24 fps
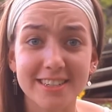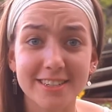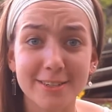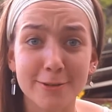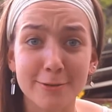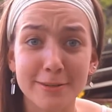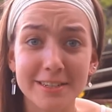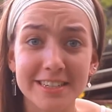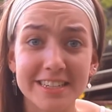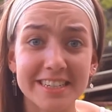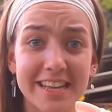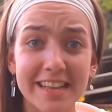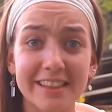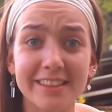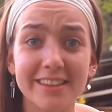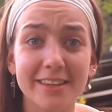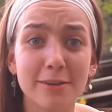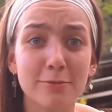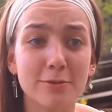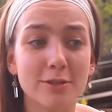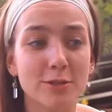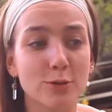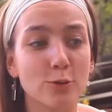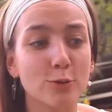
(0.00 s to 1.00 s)
coincidentally
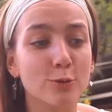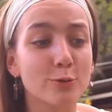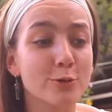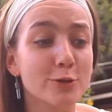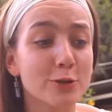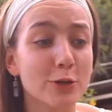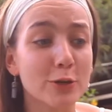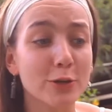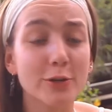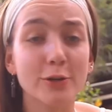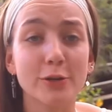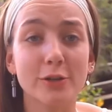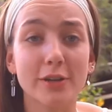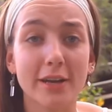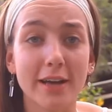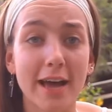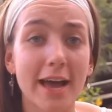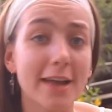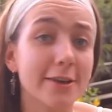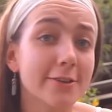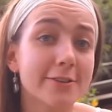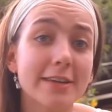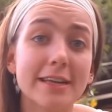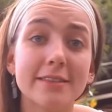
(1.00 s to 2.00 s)

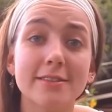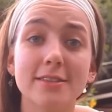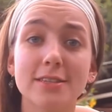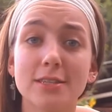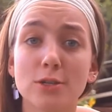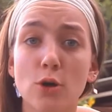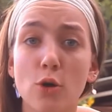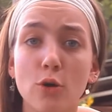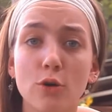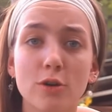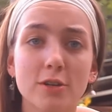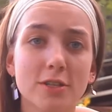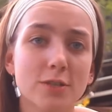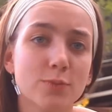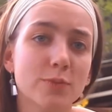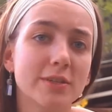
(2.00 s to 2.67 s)
had done this course.